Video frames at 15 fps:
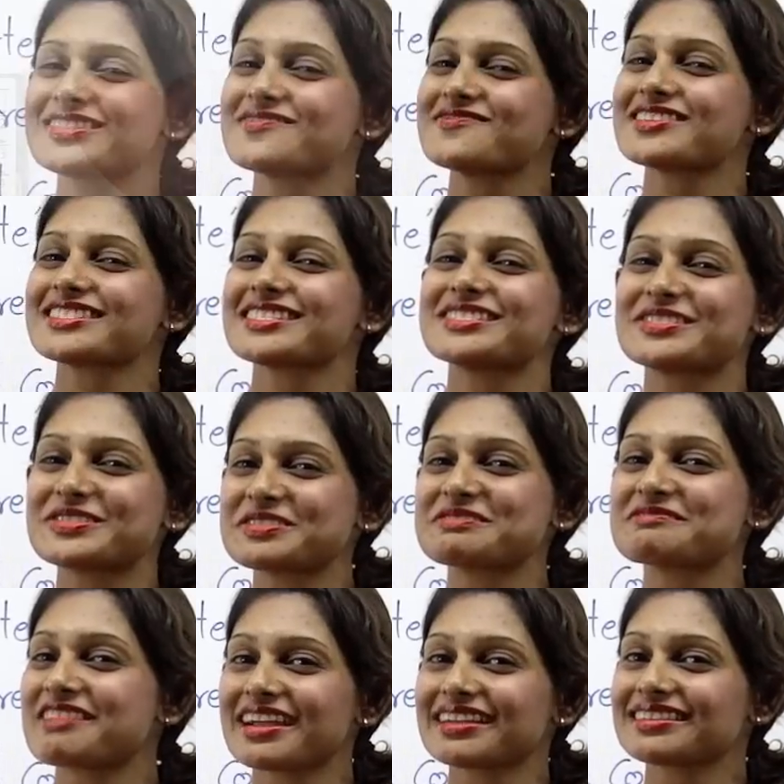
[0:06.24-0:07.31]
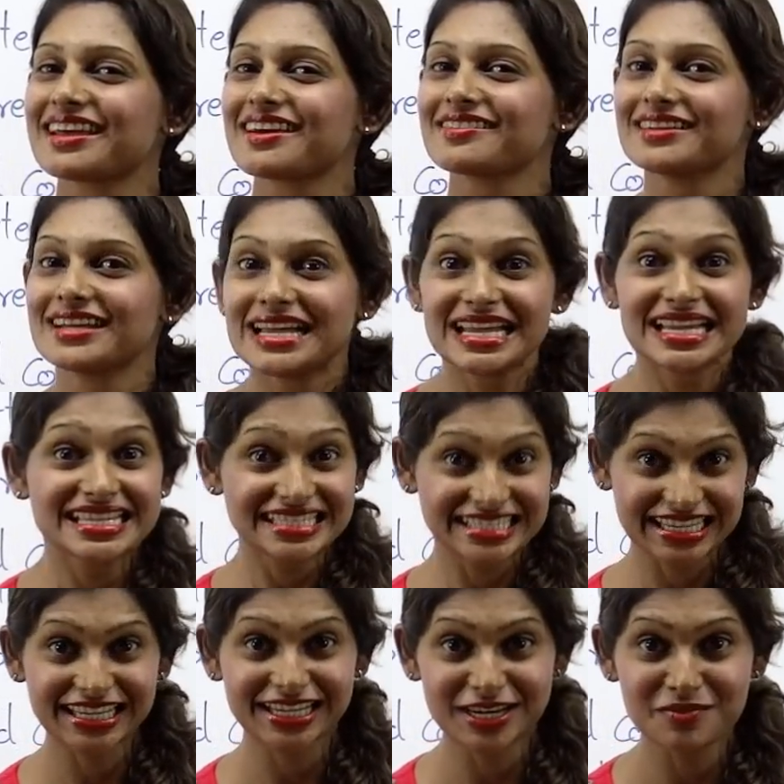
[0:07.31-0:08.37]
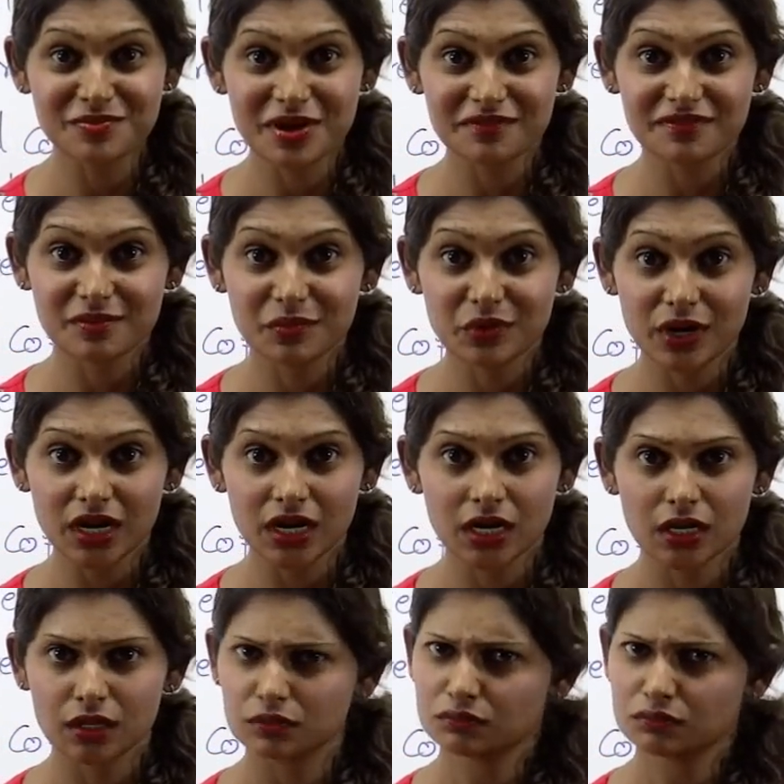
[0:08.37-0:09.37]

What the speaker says: So what are you doing right now? Taking a break from work?